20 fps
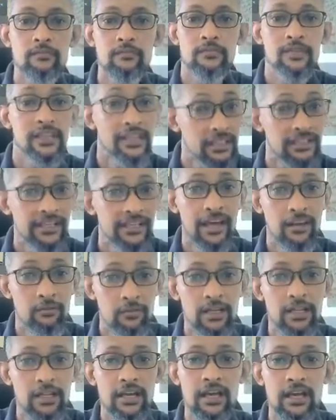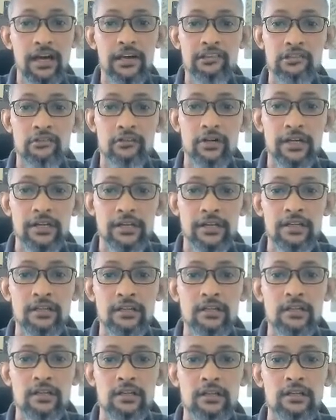It can be there, guys, right? Okay?
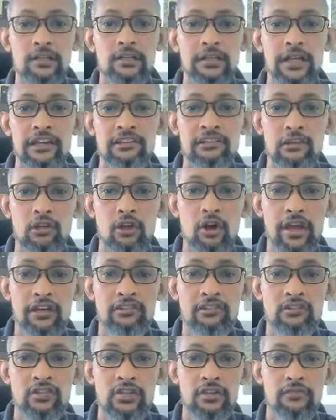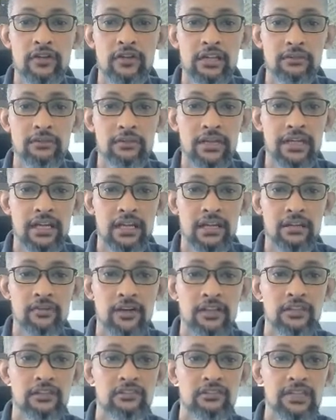As long as you develop that kind of
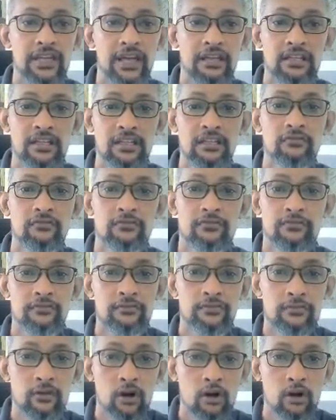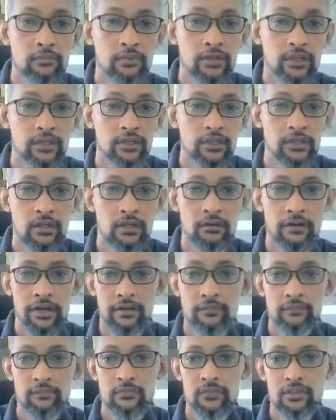understanding from here, right?
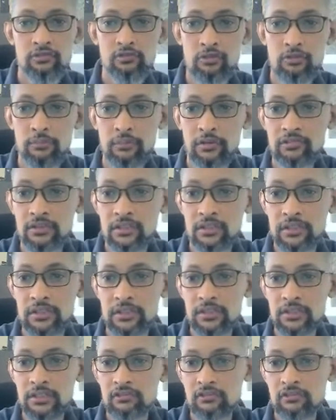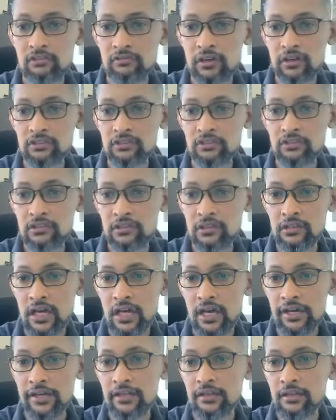This one basically the structures
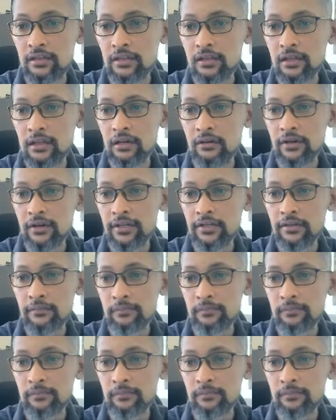line, all right?